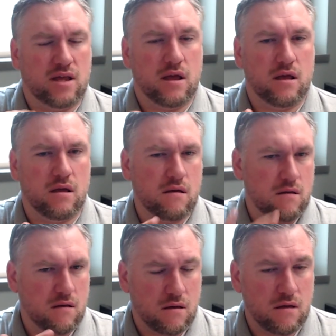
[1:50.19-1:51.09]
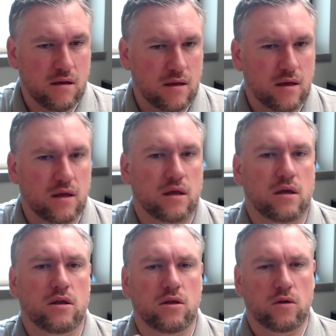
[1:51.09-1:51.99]
before we teach that
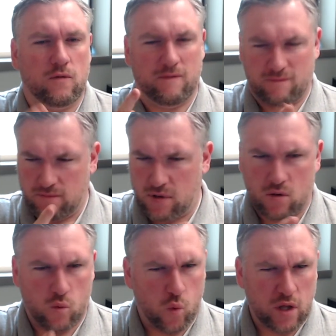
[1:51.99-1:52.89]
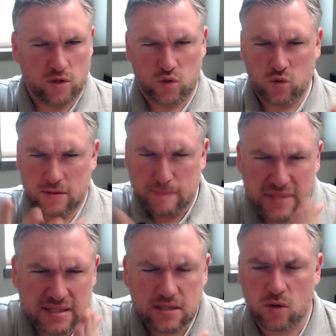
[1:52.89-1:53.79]
content, we need to figure out
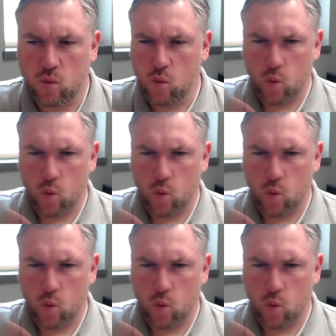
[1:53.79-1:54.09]
what